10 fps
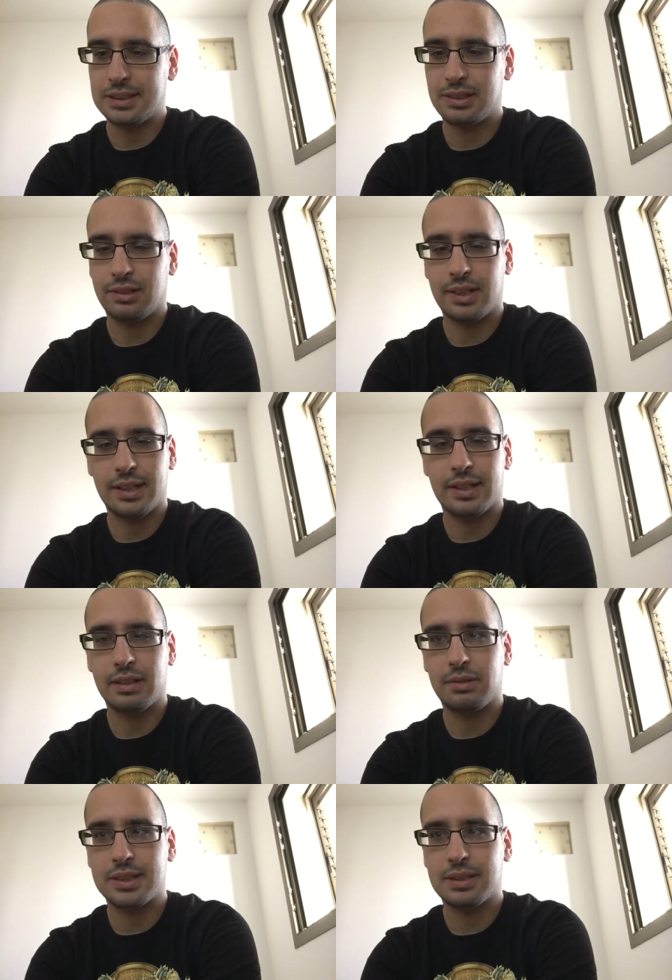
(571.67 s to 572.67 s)
Sorry,
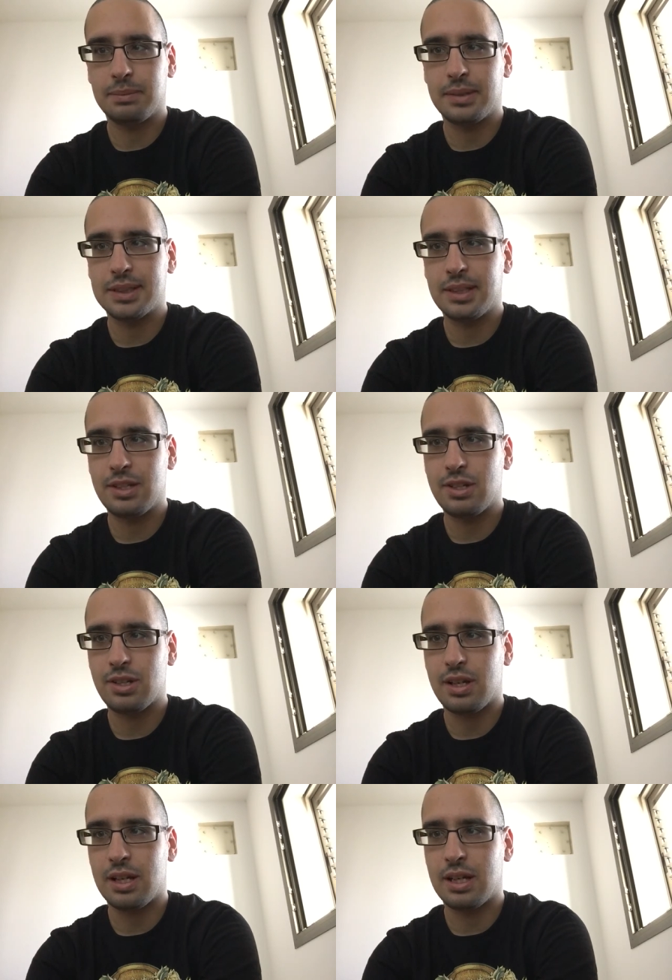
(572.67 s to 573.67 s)
another WhatsApp message.
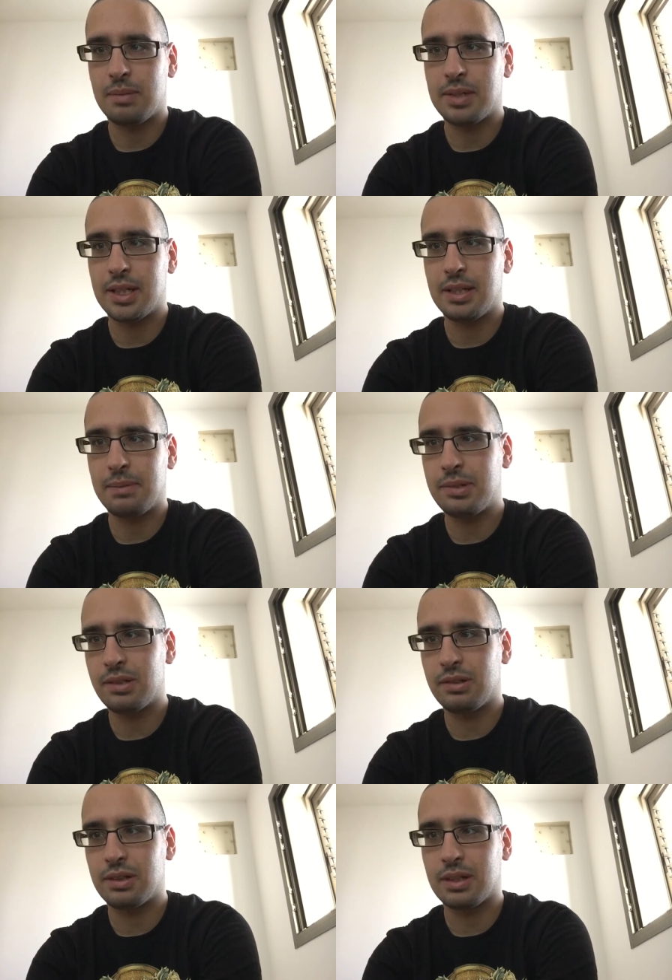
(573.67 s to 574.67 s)
Um, the dumb
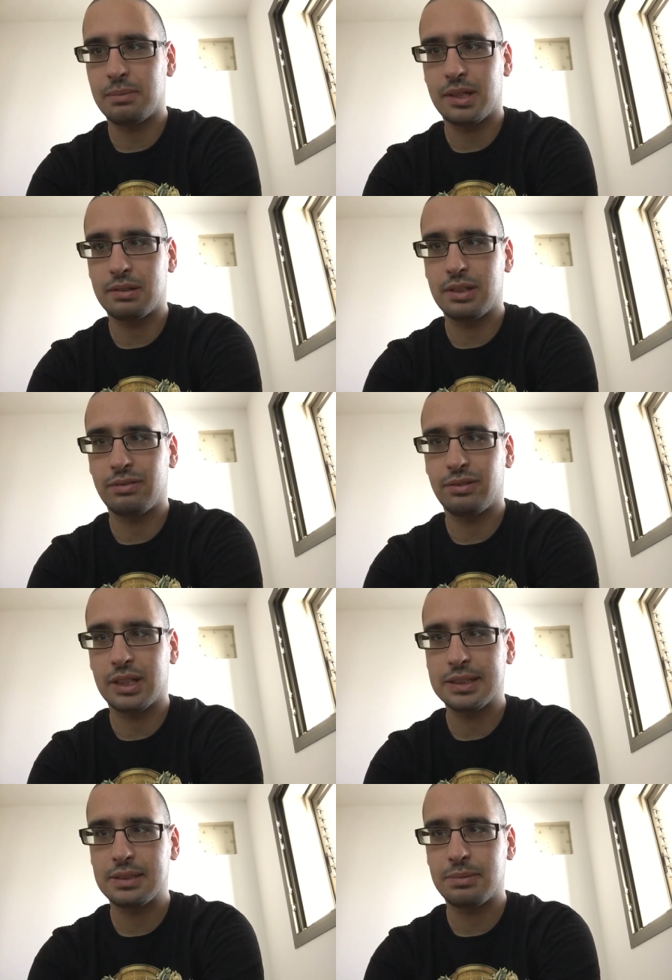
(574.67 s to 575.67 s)
talk about if
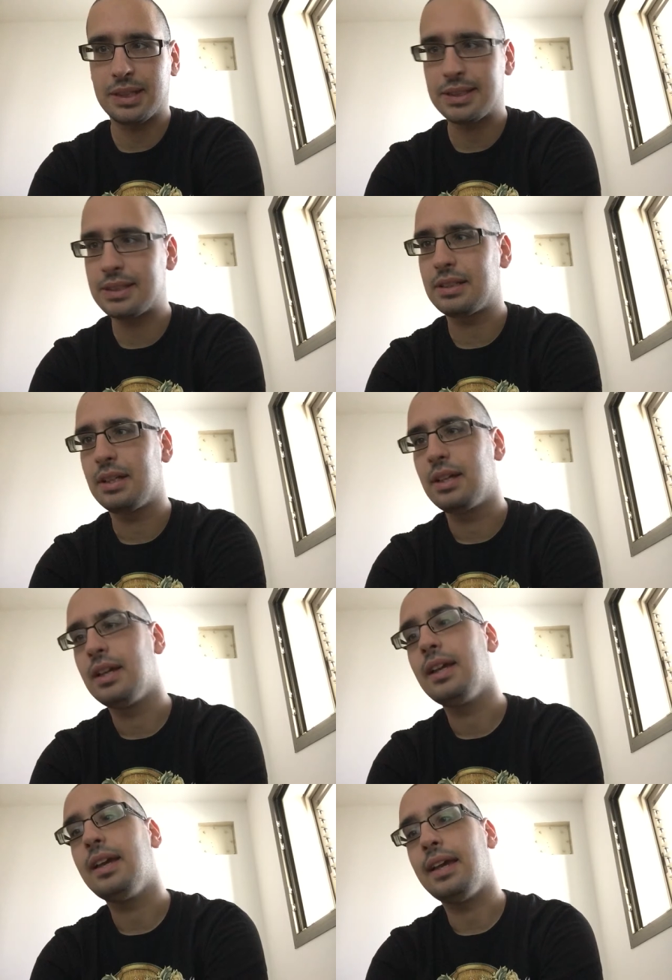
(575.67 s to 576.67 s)
Christmas
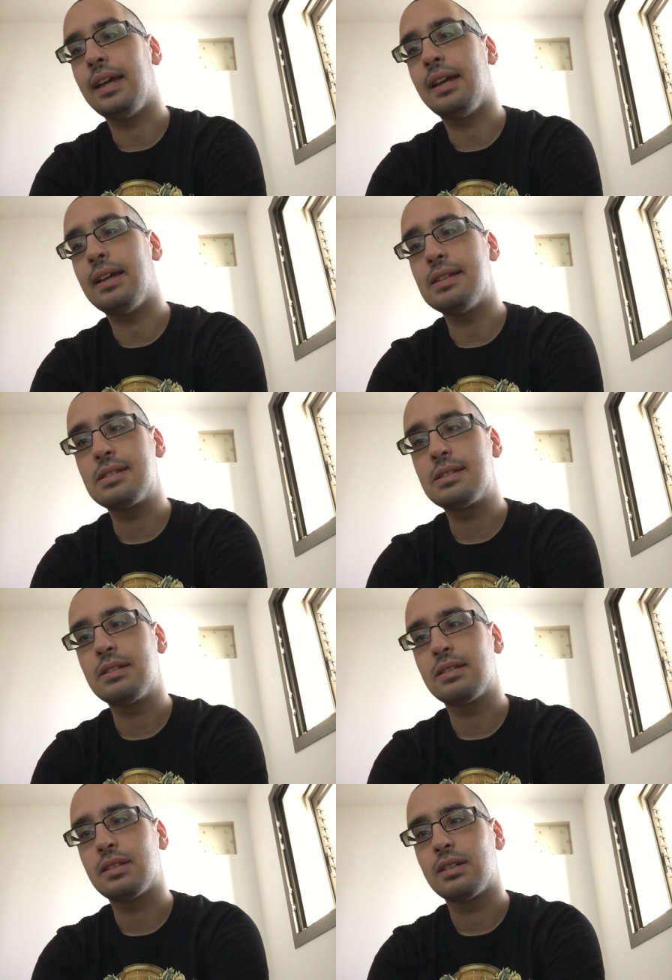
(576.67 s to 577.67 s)
is
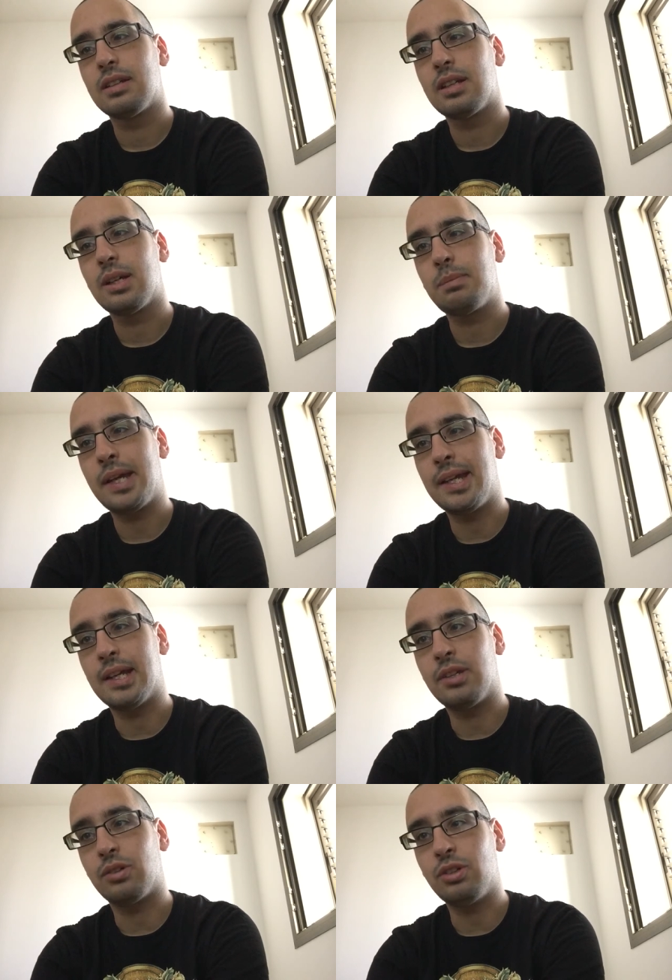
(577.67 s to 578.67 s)

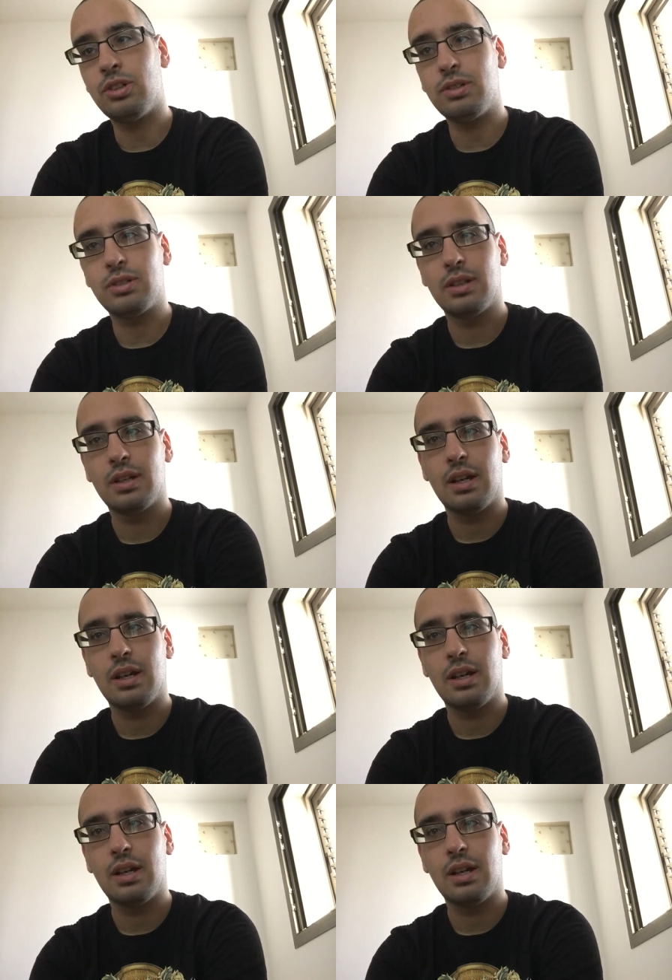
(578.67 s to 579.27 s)
pagan or not.